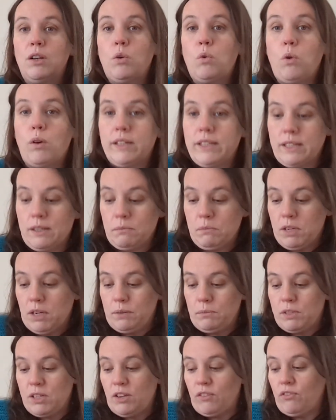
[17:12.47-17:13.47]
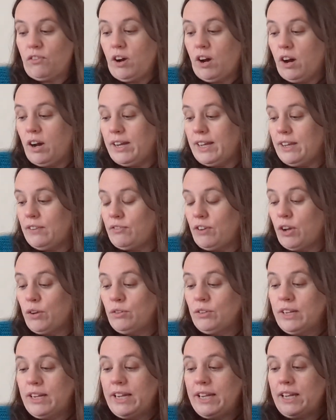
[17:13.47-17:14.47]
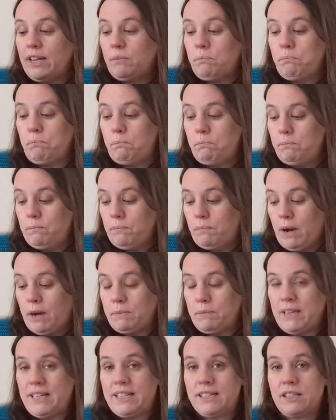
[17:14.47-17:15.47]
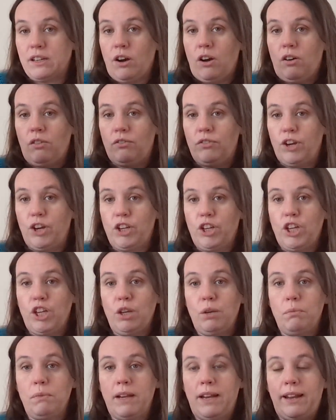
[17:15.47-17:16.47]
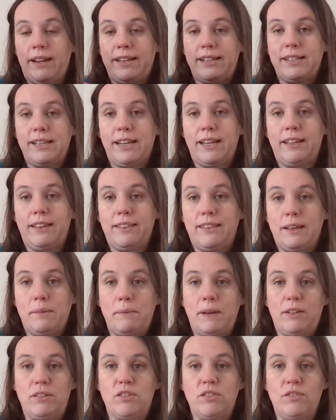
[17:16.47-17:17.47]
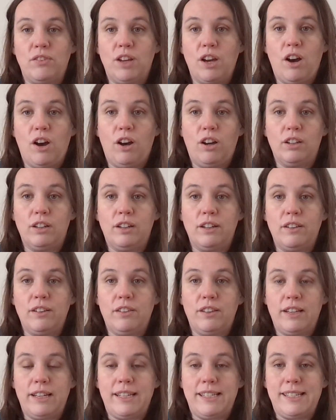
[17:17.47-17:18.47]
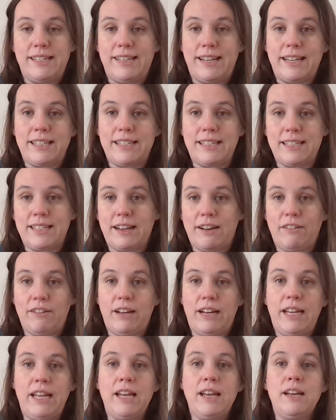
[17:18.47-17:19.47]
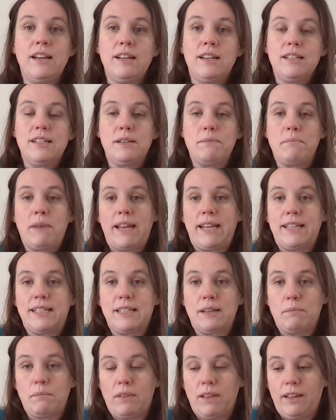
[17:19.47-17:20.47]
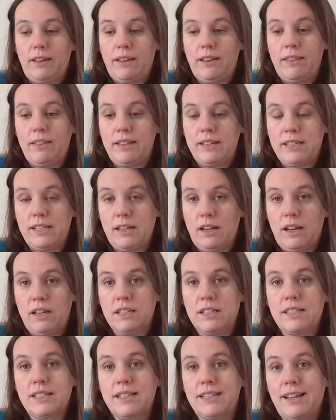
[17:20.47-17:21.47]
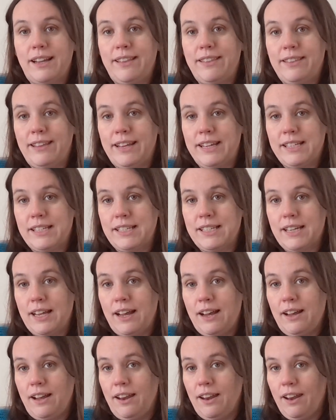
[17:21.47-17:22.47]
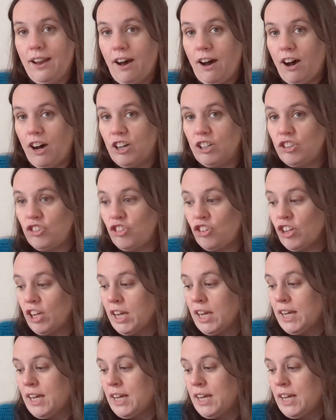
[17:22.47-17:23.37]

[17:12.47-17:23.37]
quite some time so far, if only by means of accumulating the amount of yarn that is necessary to make something this nuts and this large.